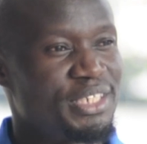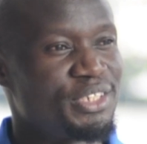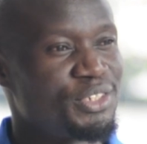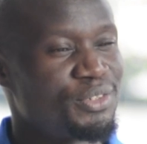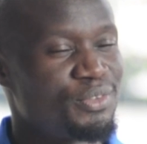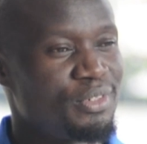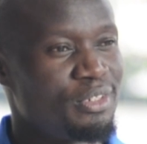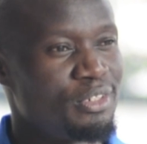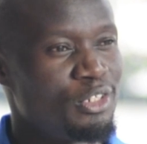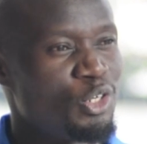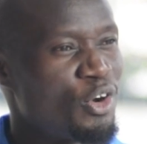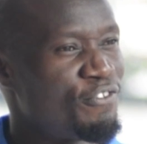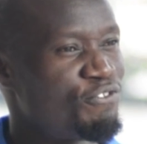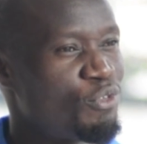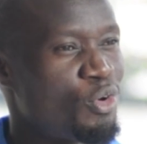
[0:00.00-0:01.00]
really
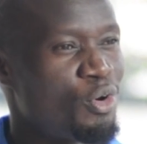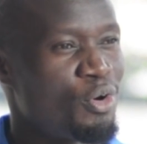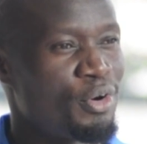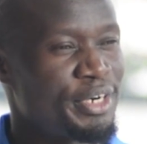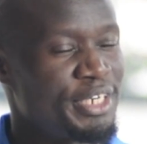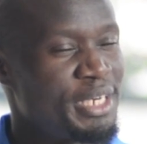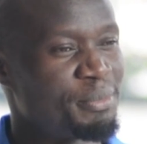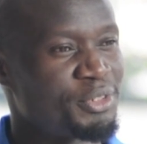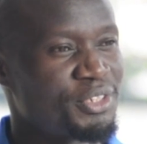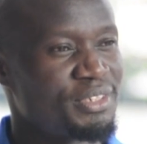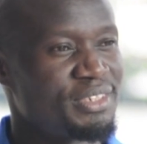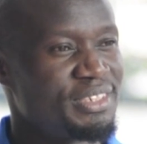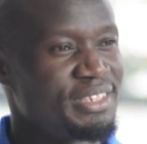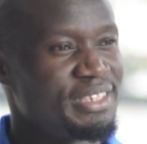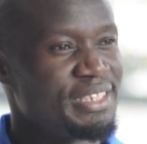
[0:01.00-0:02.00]
look for
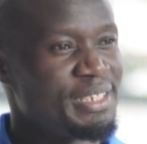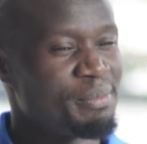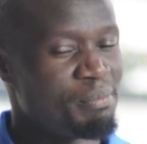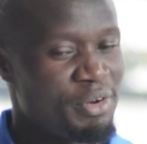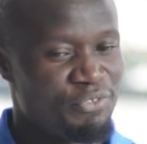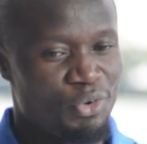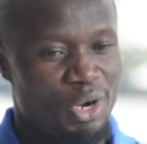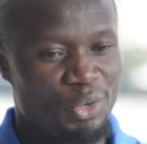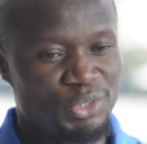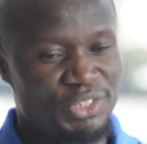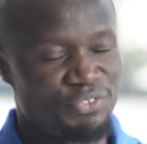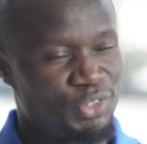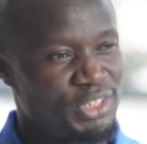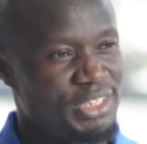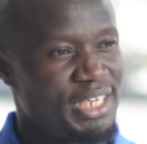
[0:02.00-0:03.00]
redemption, but for
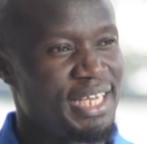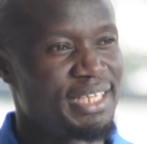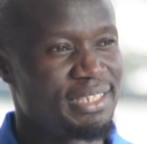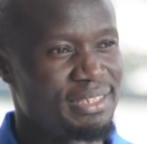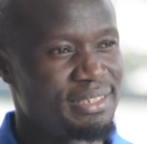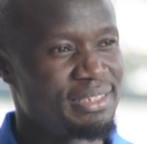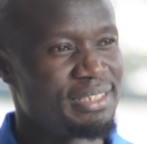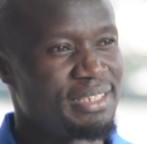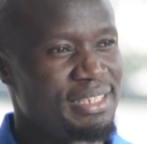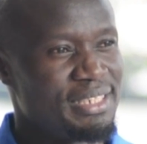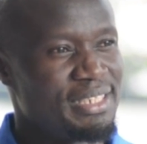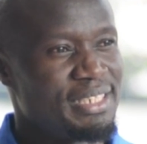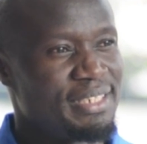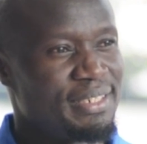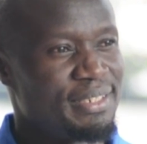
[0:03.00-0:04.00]
County 49,
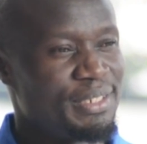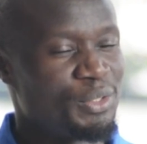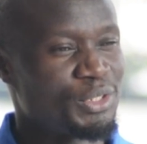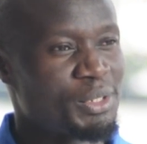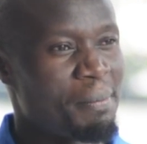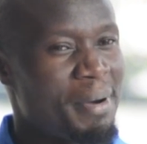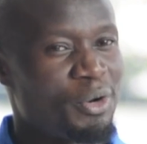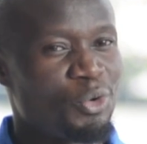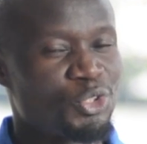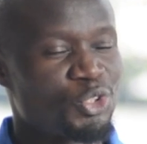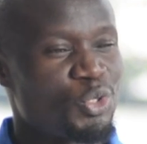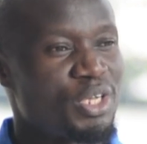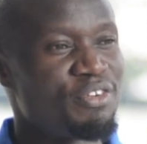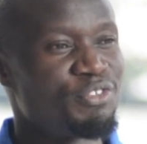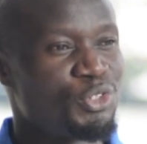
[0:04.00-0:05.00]
there was a man who
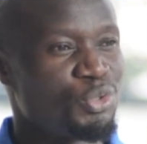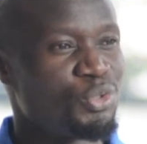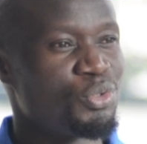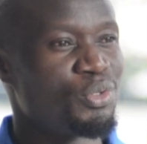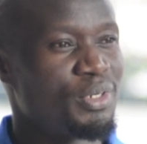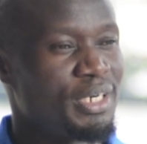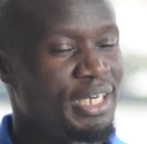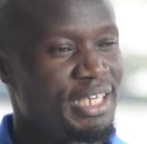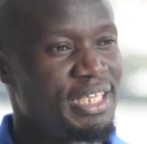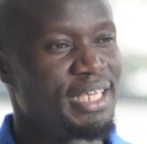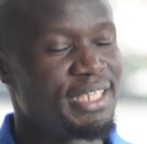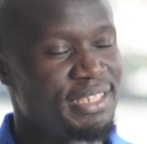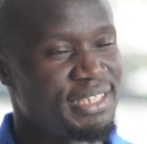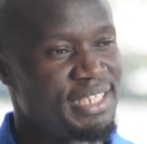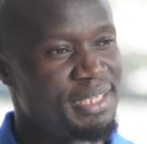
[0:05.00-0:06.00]
was looking to
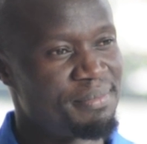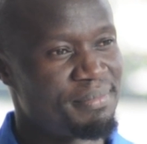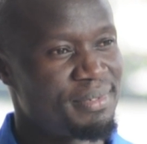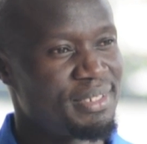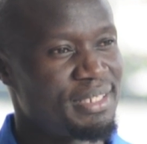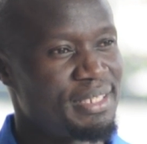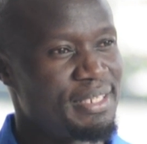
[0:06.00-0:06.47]
clear his name.